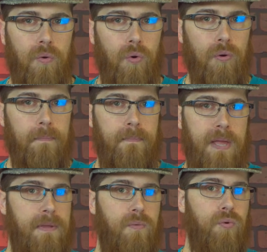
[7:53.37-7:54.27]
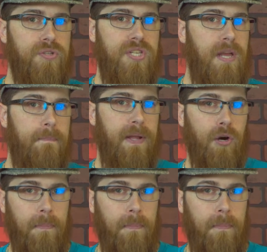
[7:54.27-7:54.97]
Or maybe we'll see a bigger